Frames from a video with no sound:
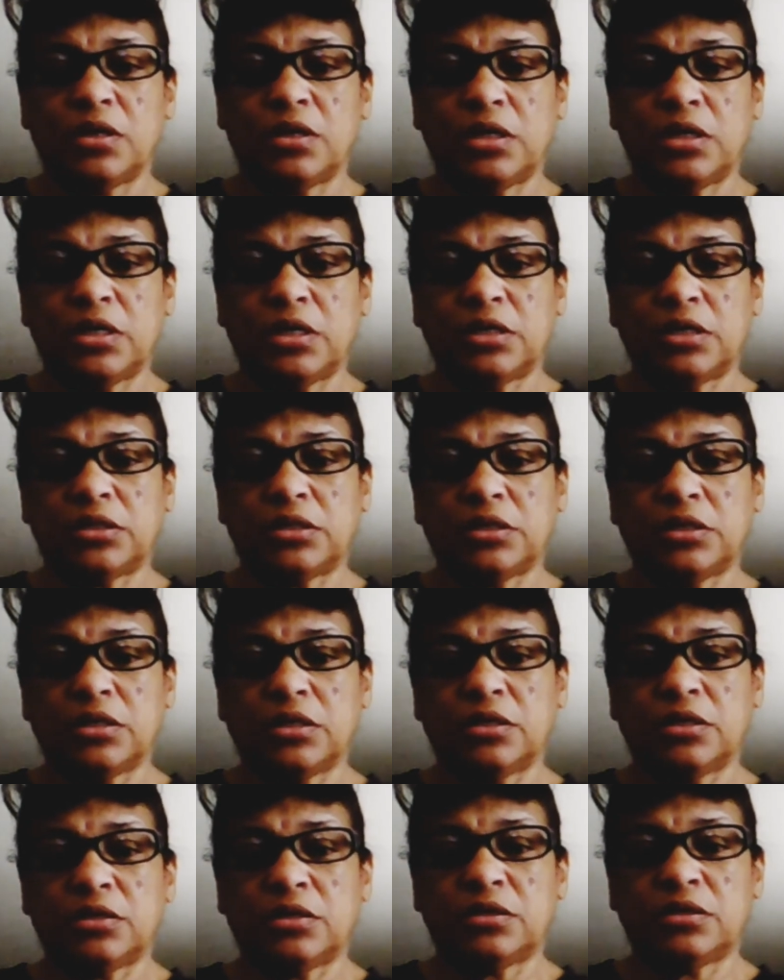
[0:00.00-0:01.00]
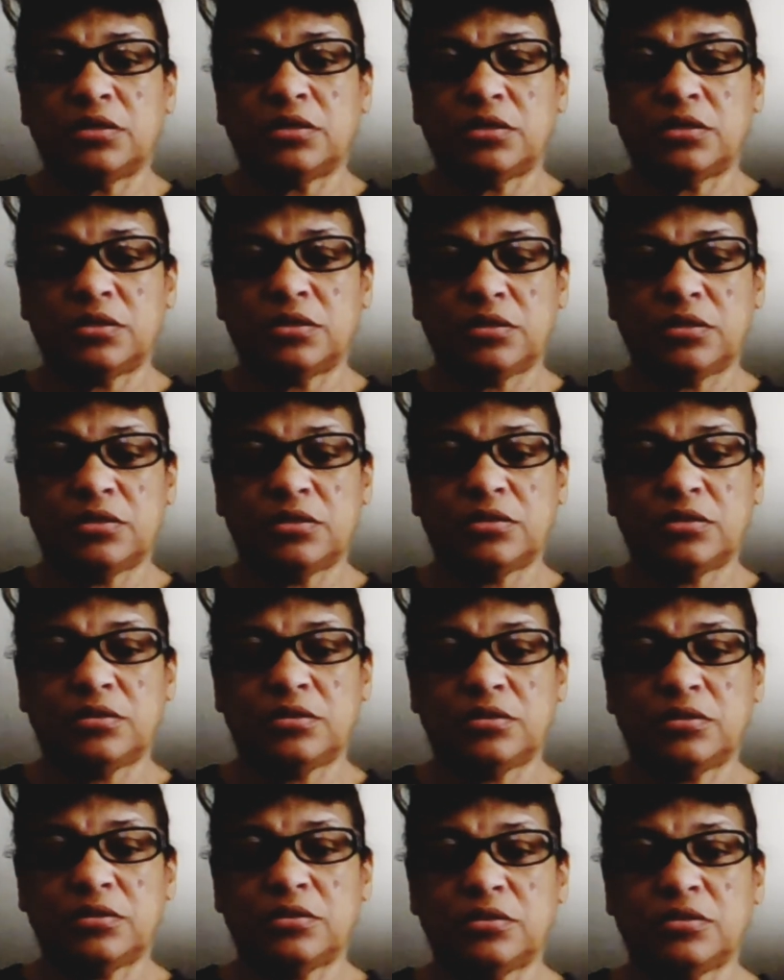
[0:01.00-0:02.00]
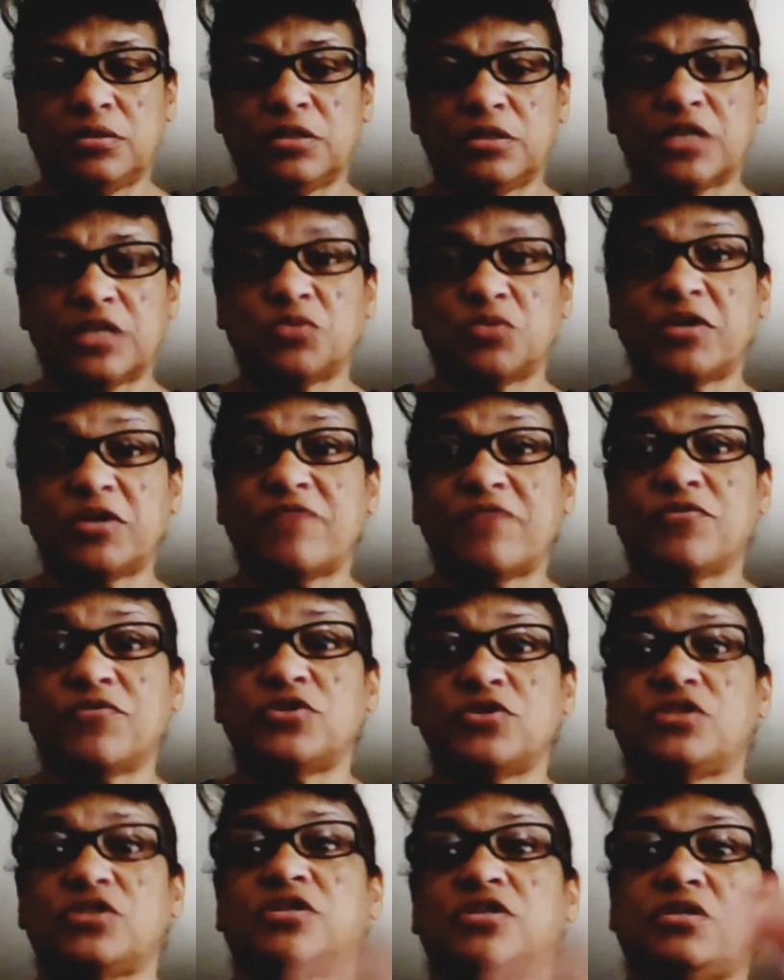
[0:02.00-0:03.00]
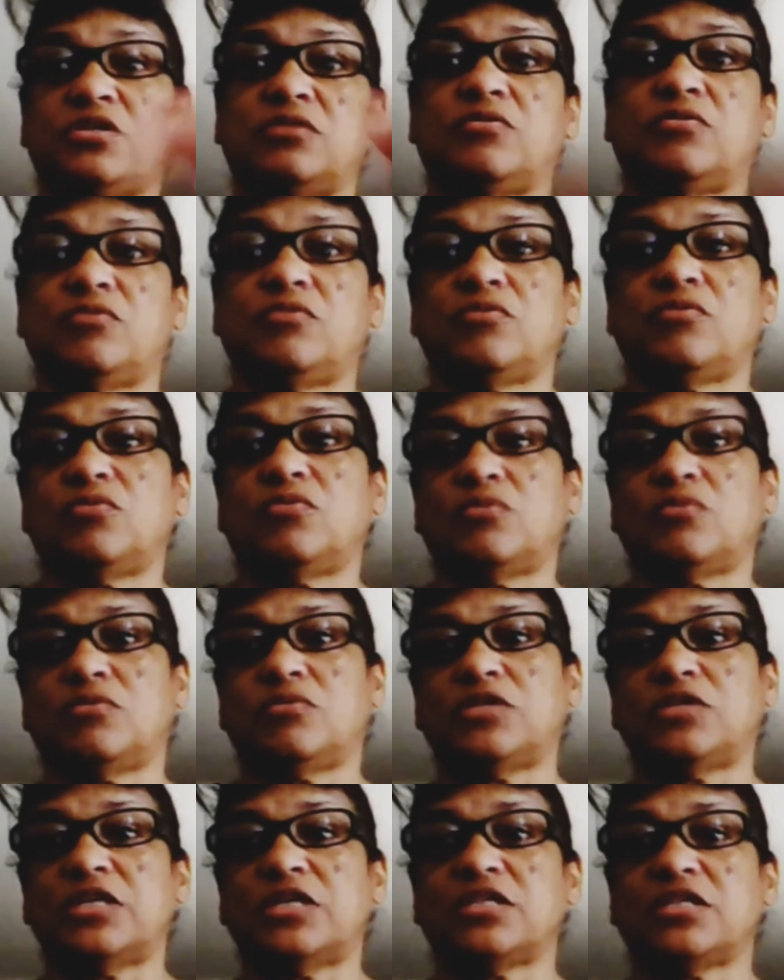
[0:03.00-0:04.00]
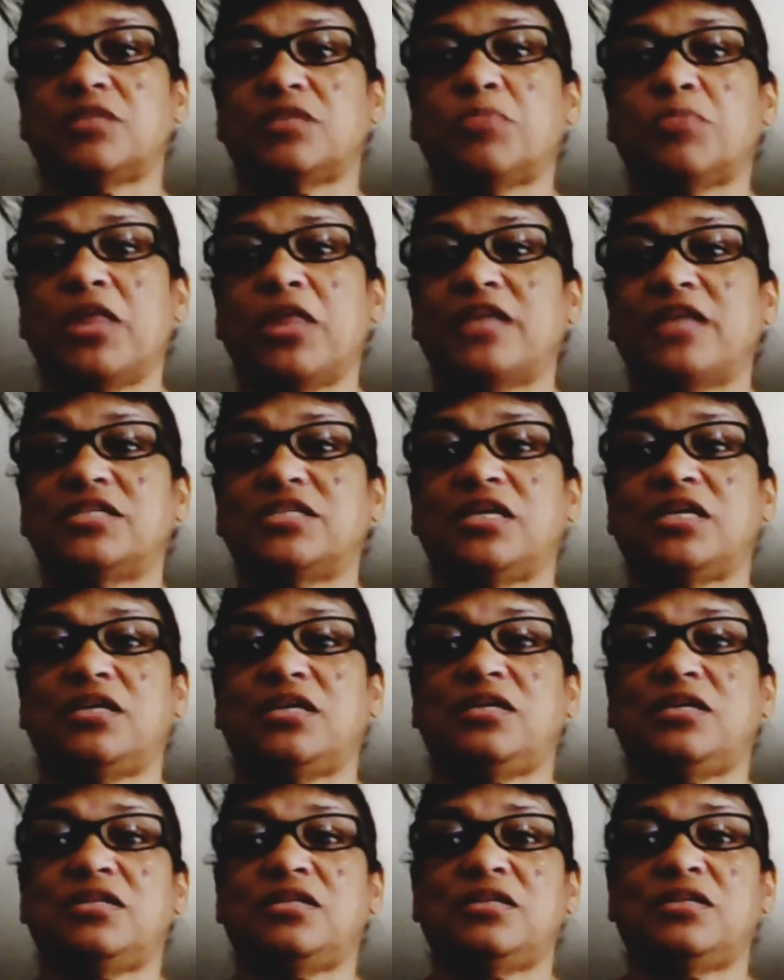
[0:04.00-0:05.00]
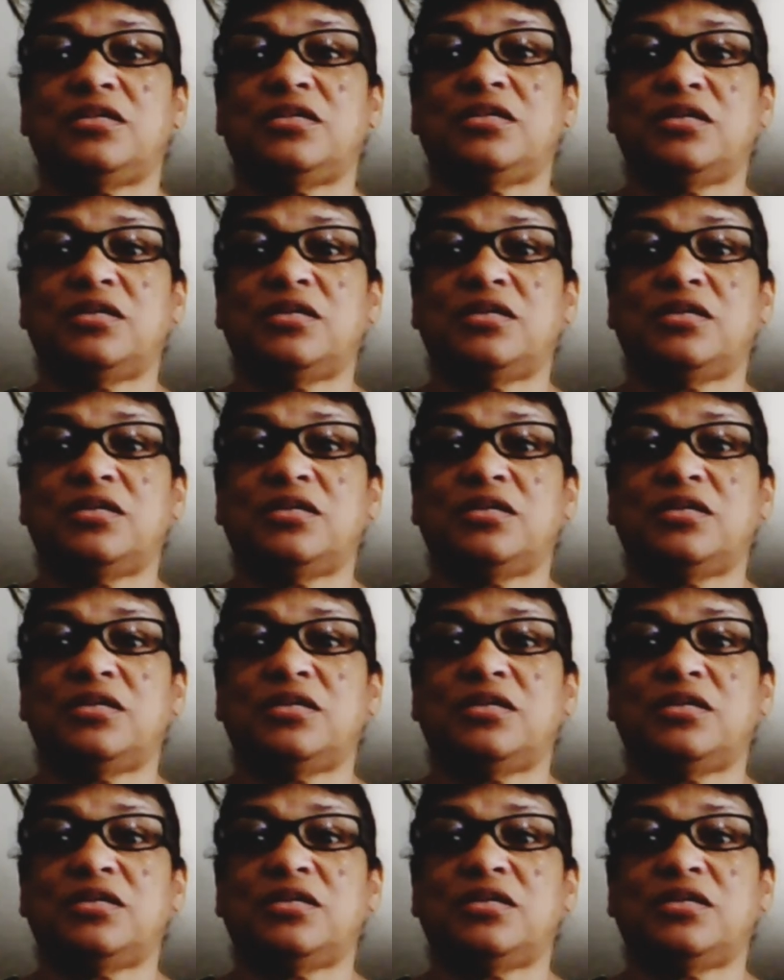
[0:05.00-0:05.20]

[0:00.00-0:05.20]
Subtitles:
And That's when I first tasted the plantain